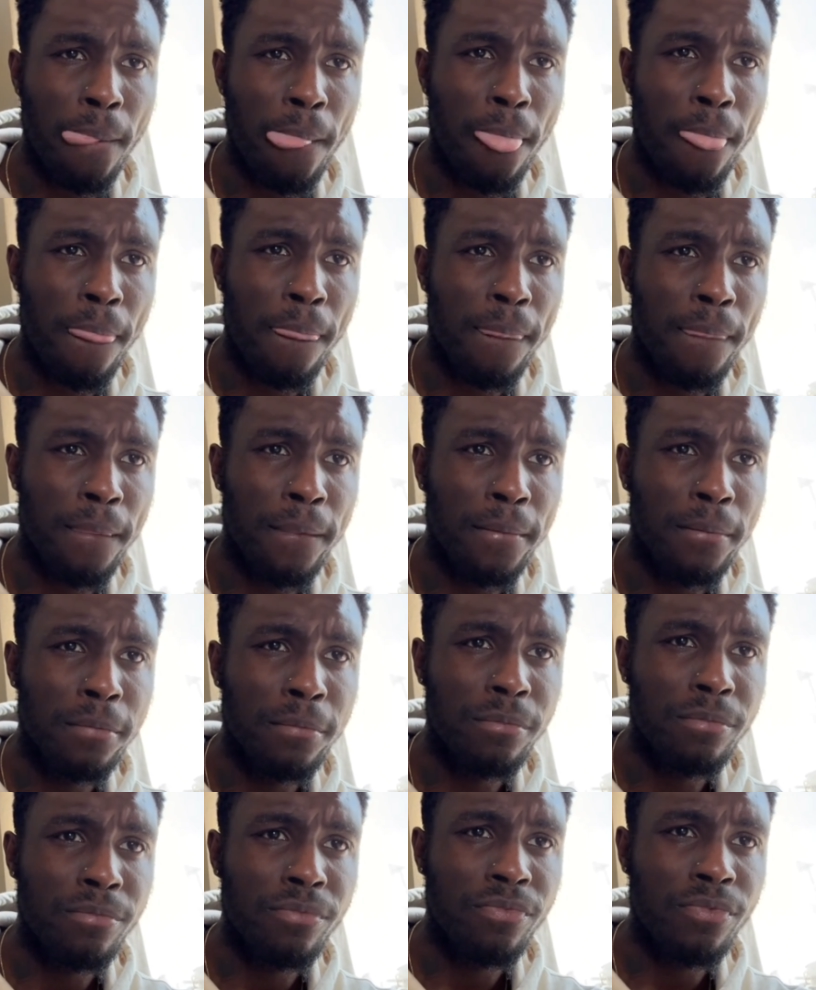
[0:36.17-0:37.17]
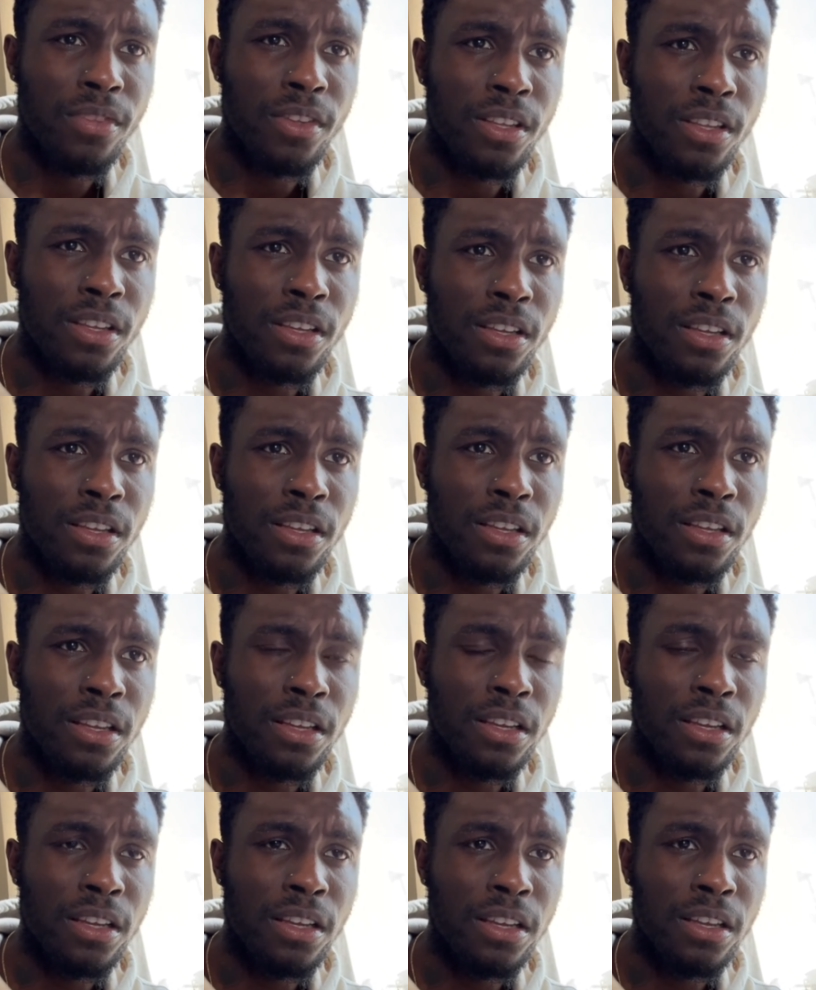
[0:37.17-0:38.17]

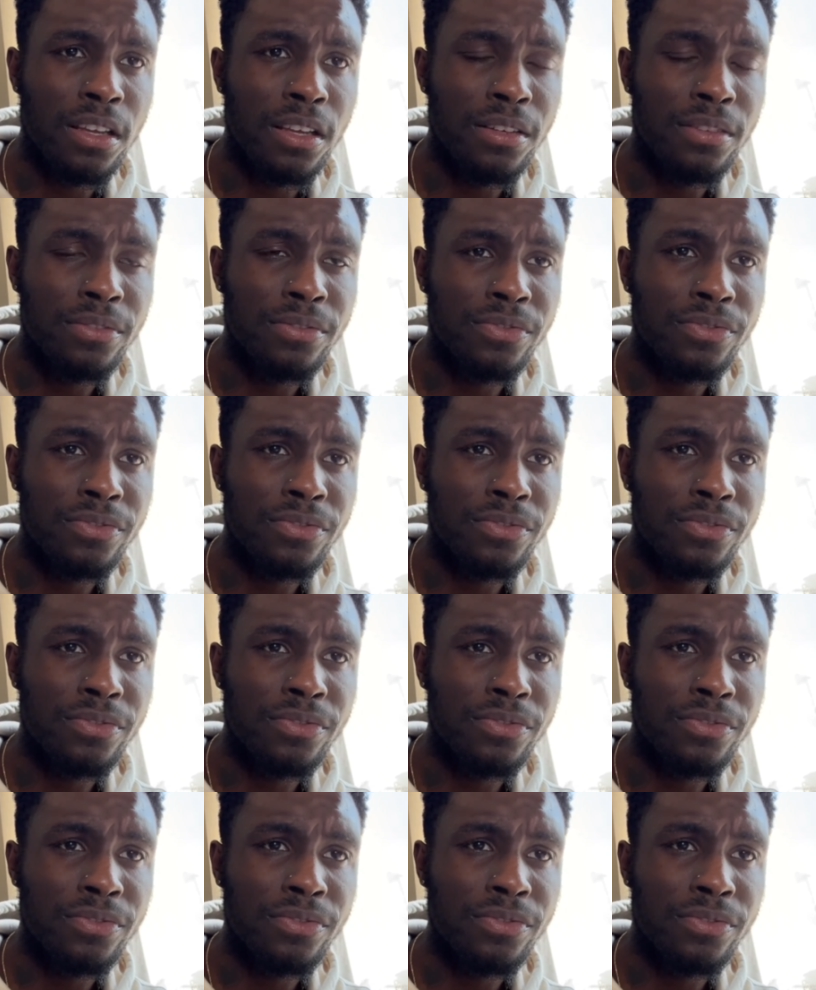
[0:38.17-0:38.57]
Nothing is said.